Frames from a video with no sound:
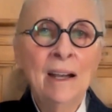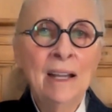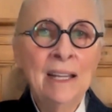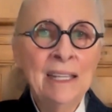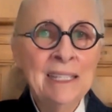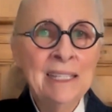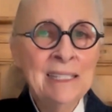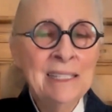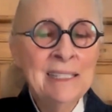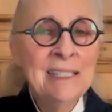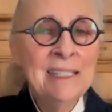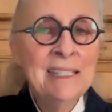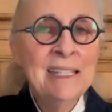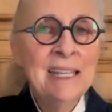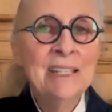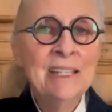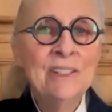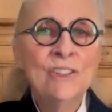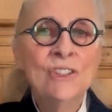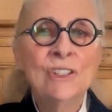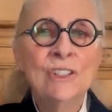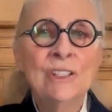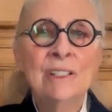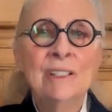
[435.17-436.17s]

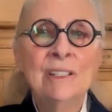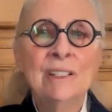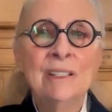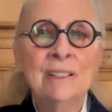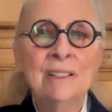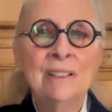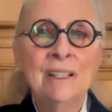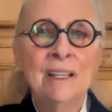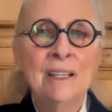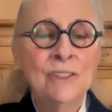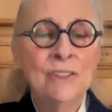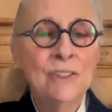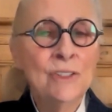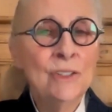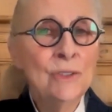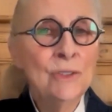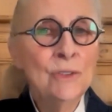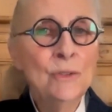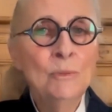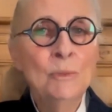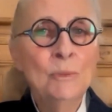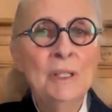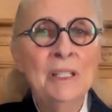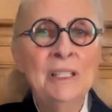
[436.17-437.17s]
intention,
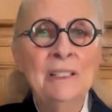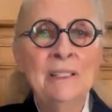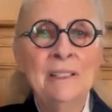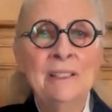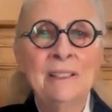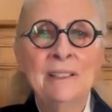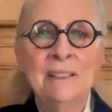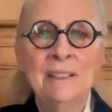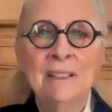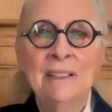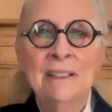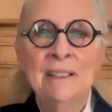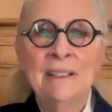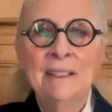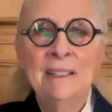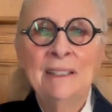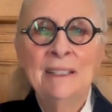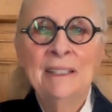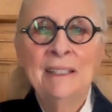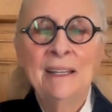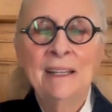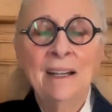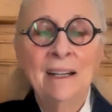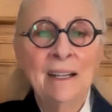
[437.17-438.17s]
attunement,
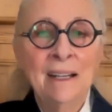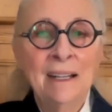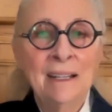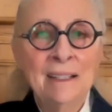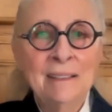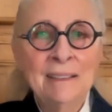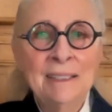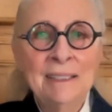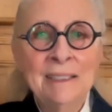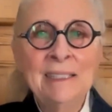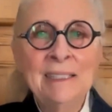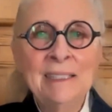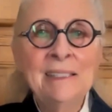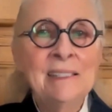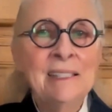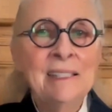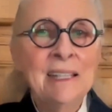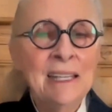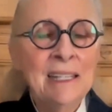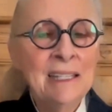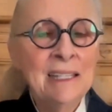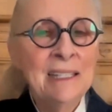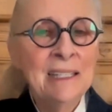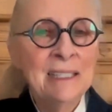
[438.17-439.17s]

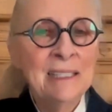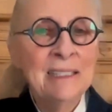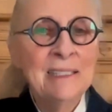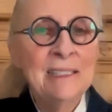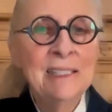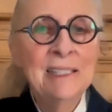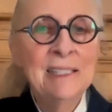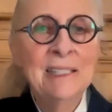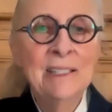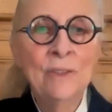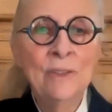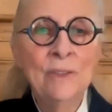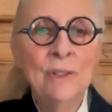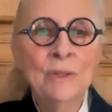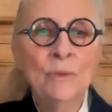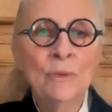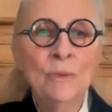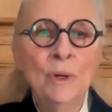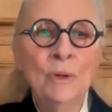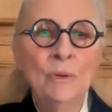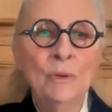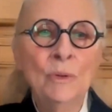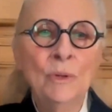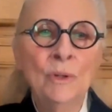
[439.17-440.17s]
insight in considering
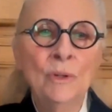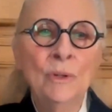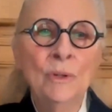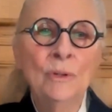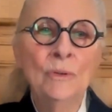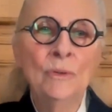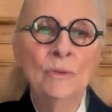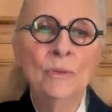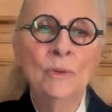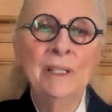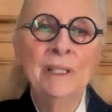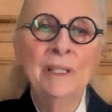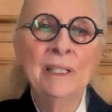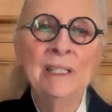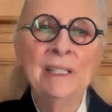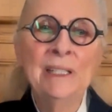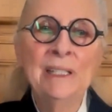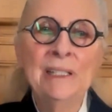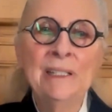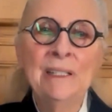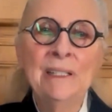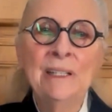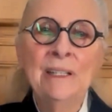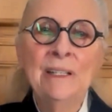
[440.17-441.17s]
what will
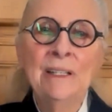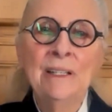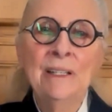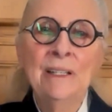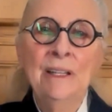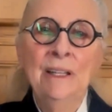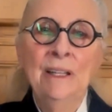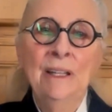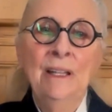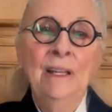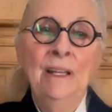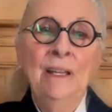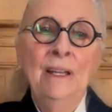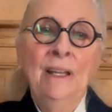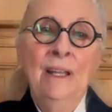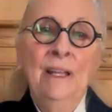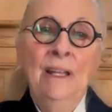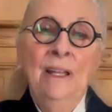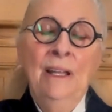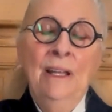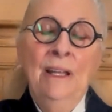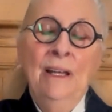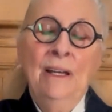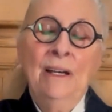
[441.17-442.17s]
really
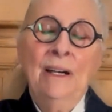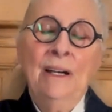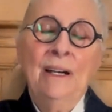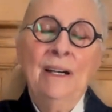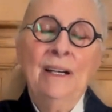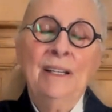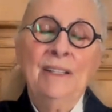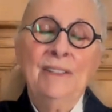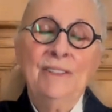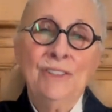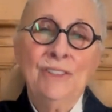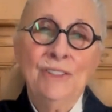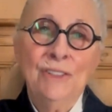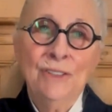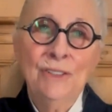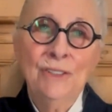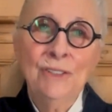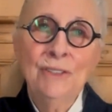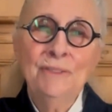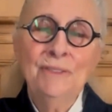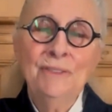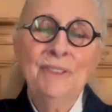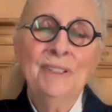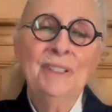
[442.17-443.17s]

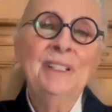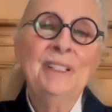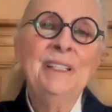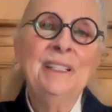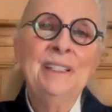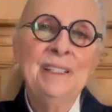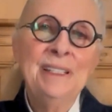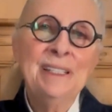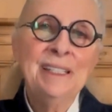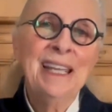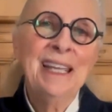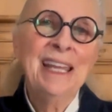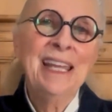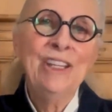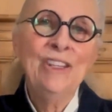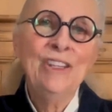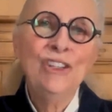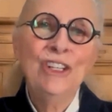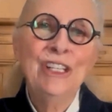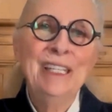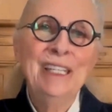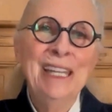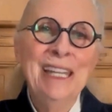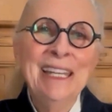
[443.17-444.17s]
serve,
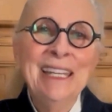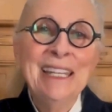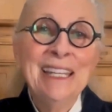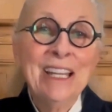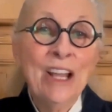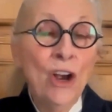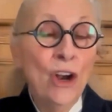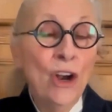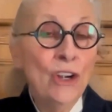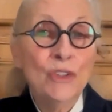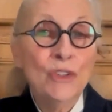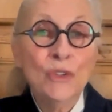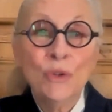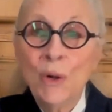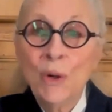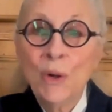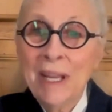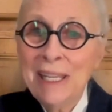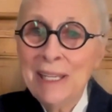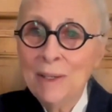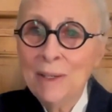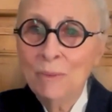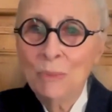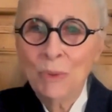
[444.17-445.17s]
engaging and ending, are
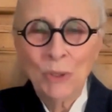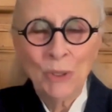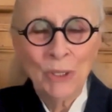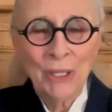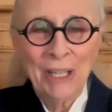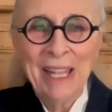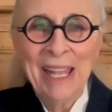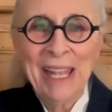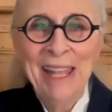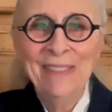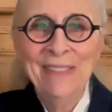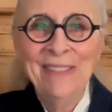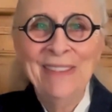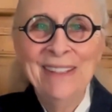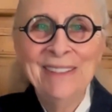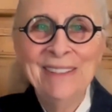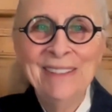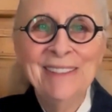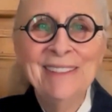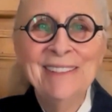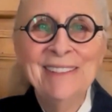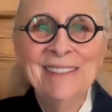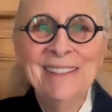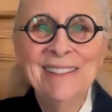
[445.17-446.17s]
trainable. And
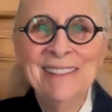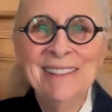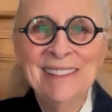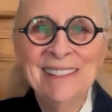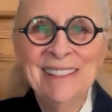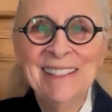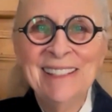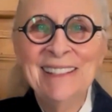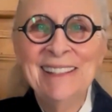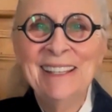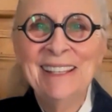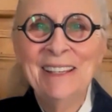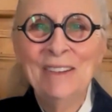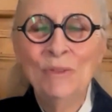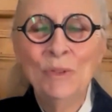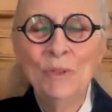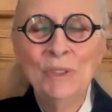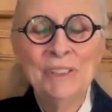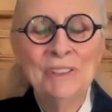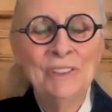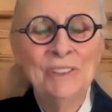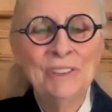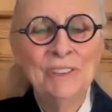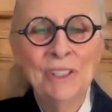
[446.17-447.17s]
this is the thing that
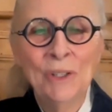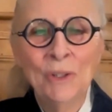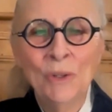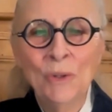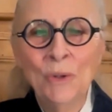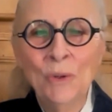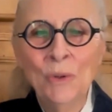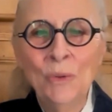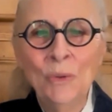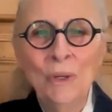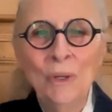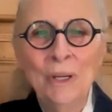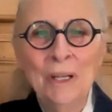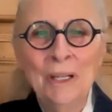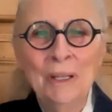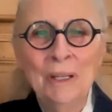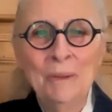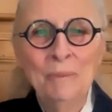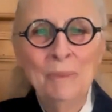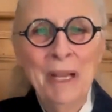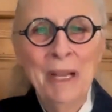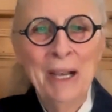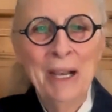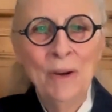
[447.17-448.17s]
was so
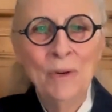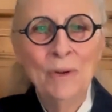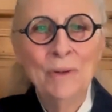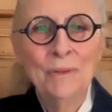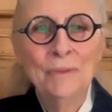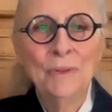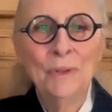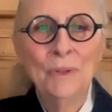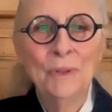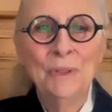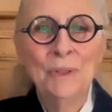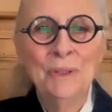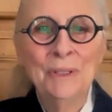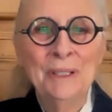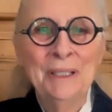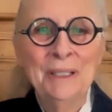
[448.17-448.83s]
powerful